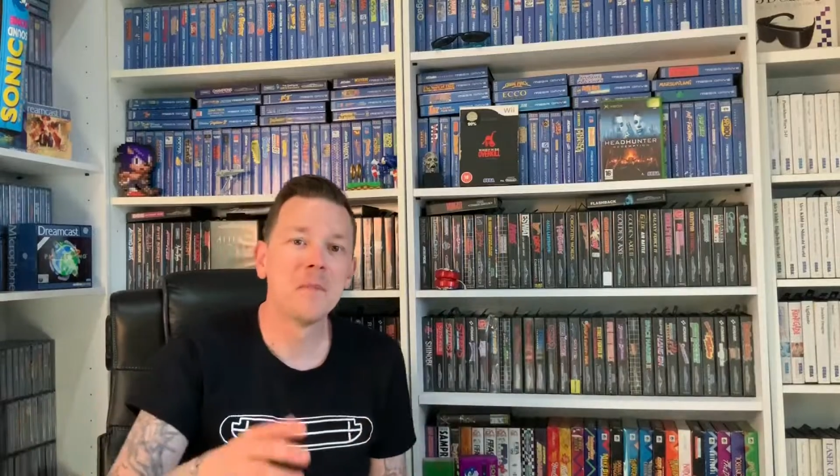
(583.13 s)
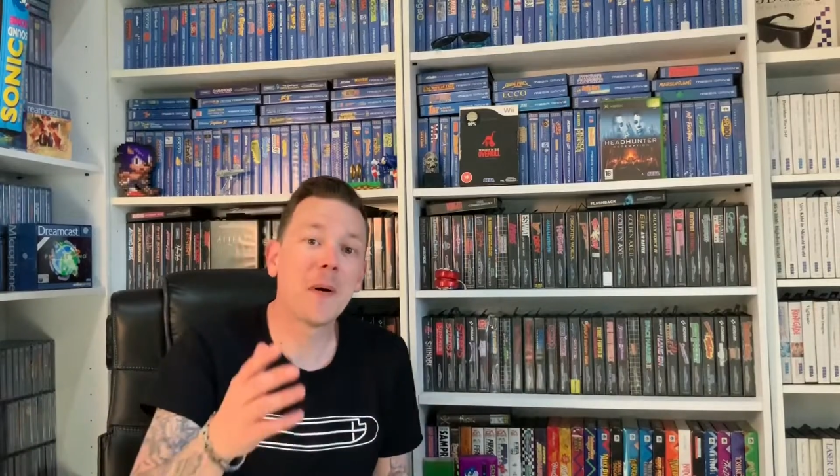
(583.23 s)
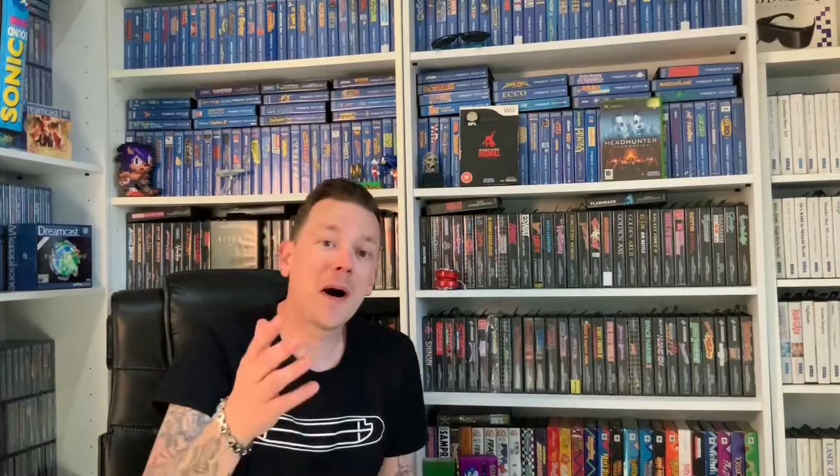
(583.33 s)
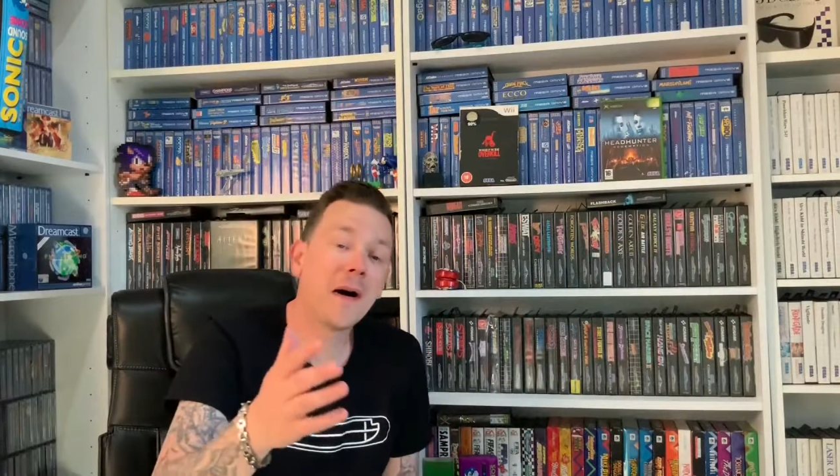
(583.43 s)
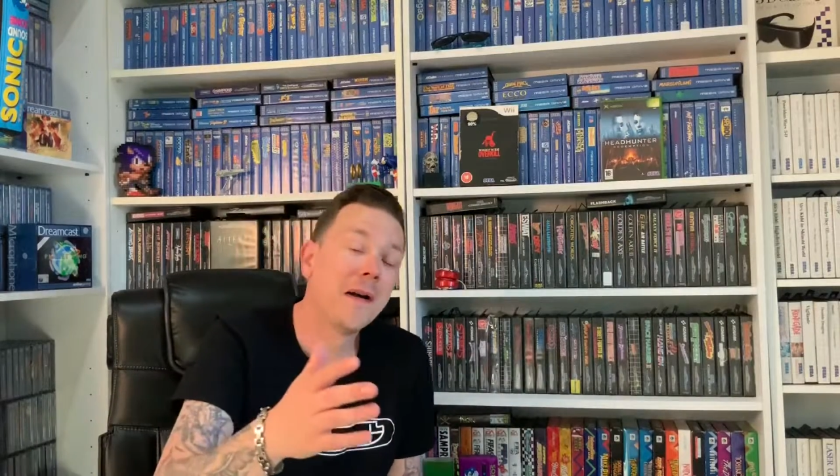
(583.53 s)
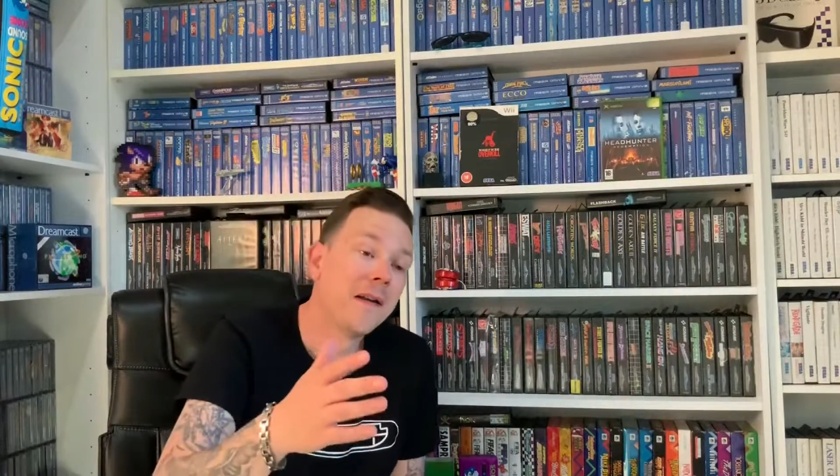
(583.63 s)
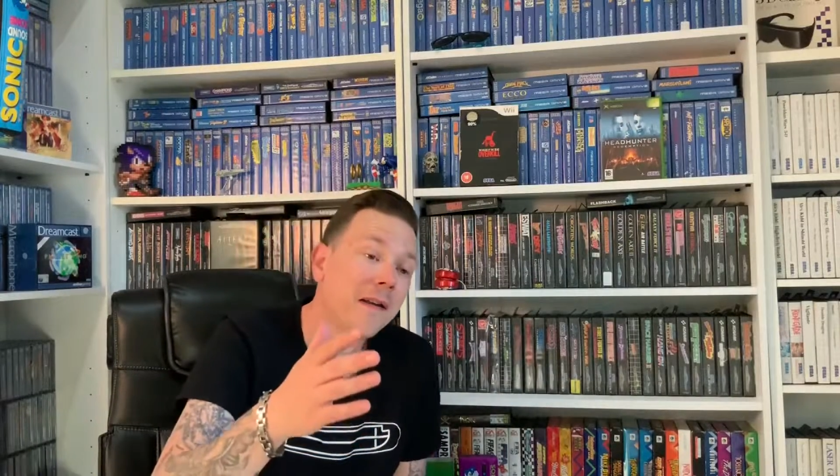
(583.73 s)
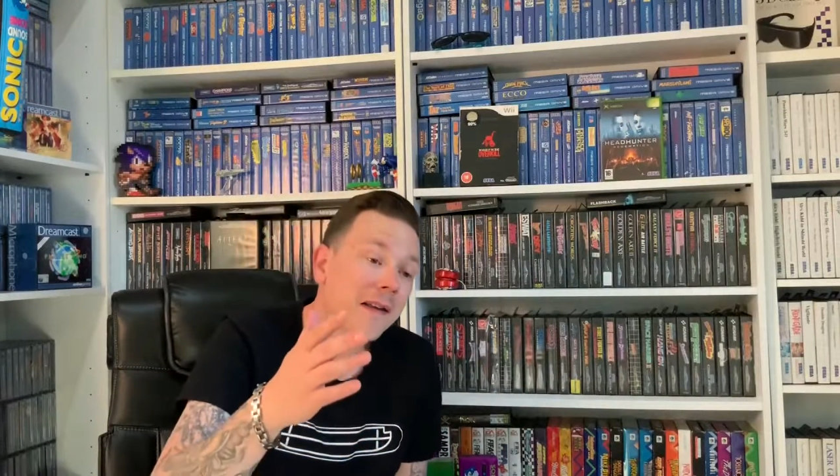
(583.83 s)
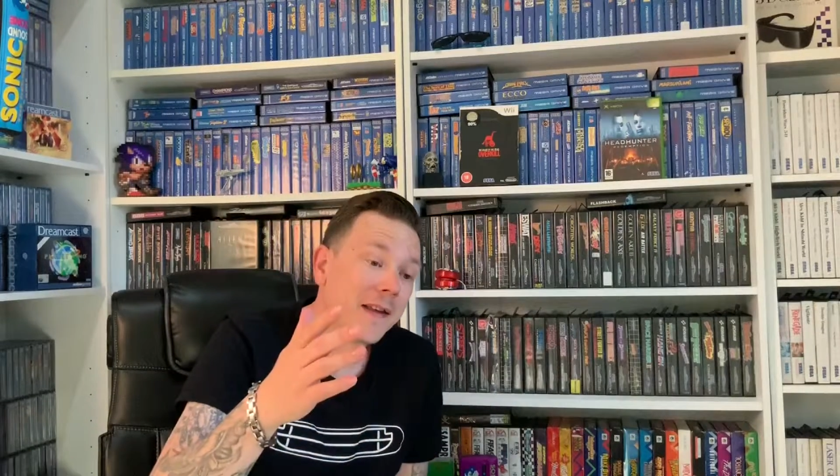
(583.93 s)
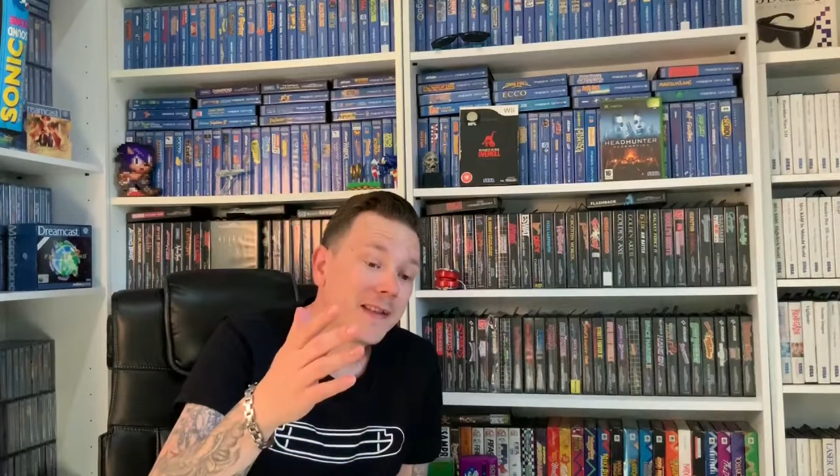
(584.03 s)
But
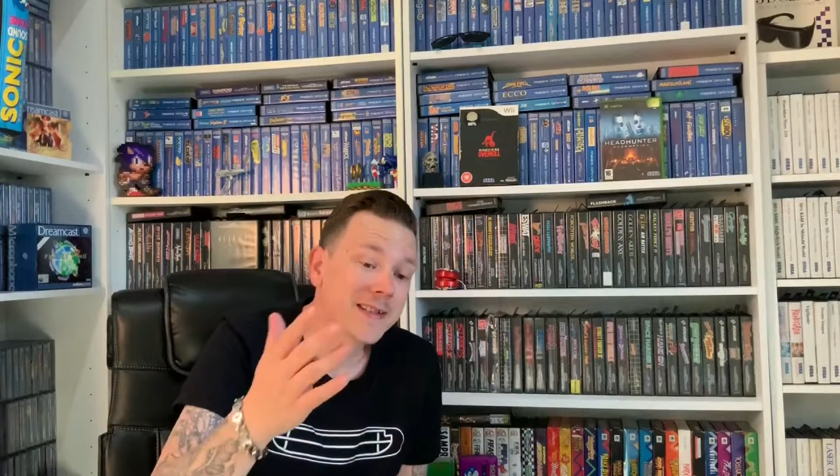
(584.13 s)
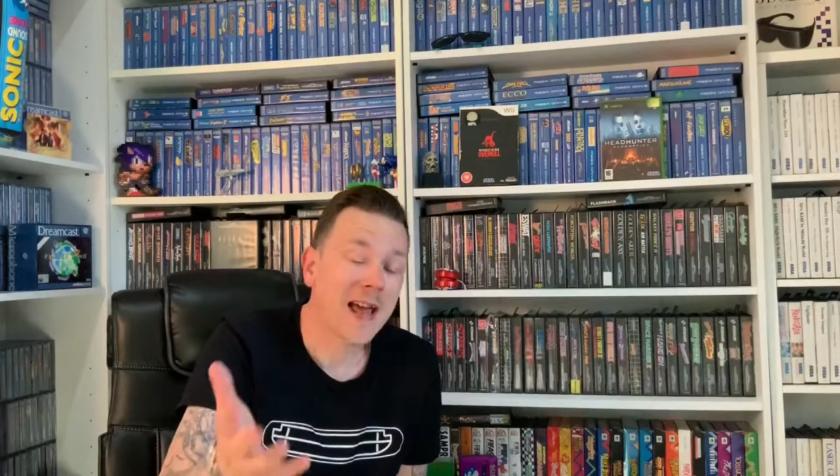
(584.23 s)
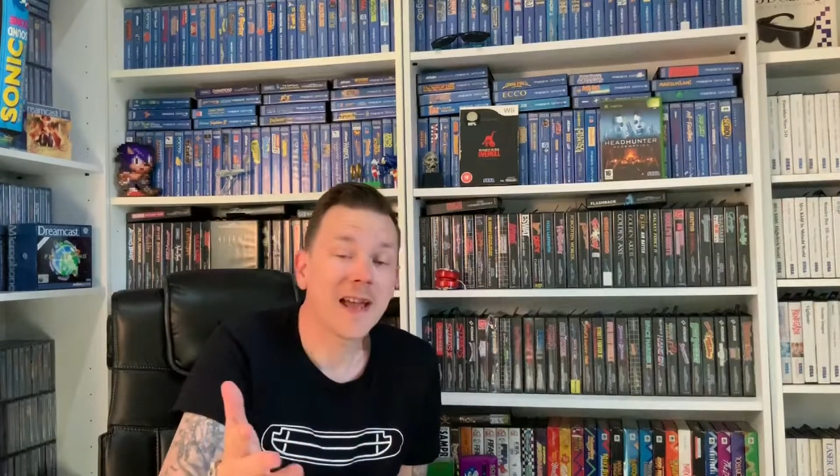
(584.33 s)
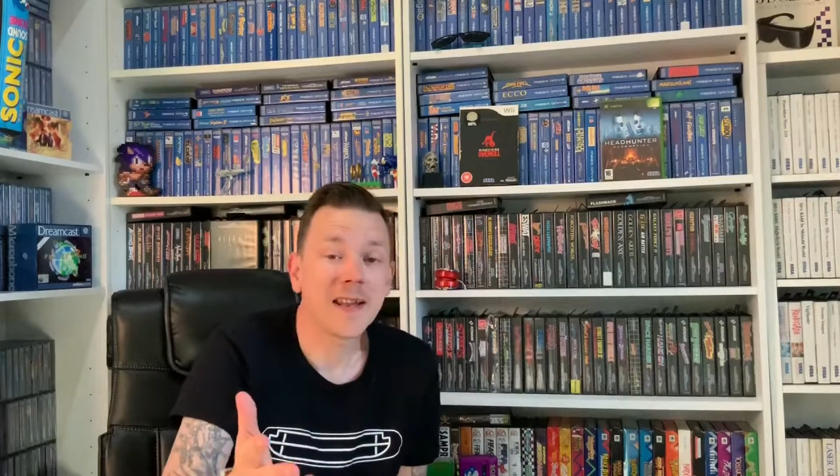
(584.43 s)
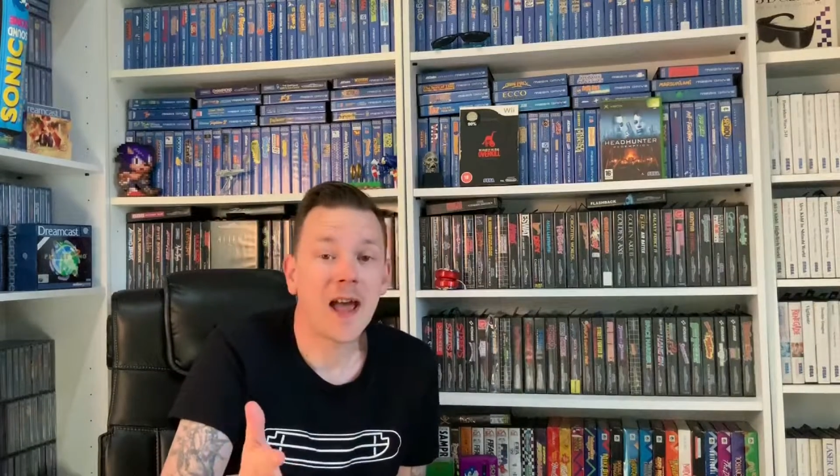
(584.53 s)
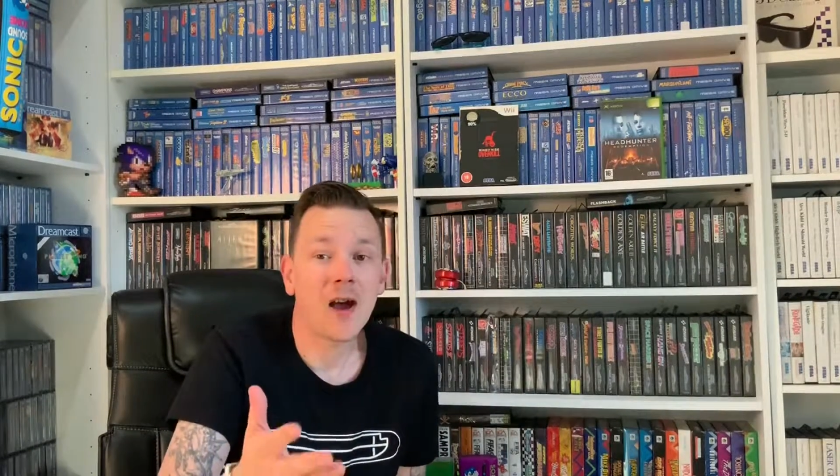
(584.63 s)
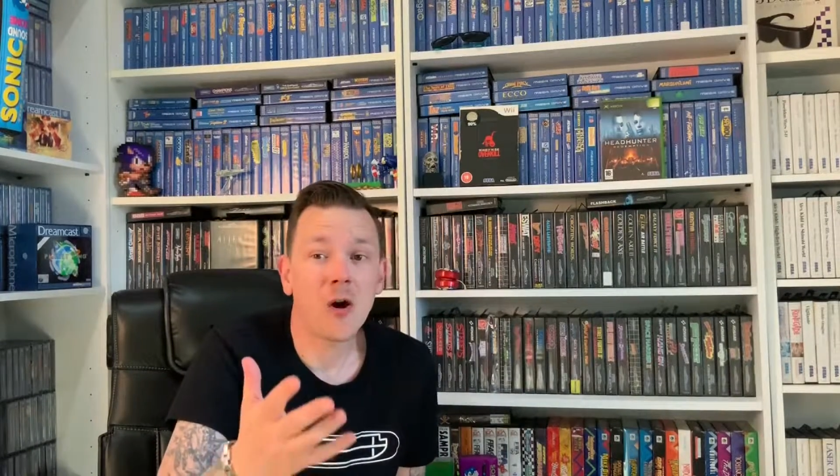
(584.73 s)
saying that,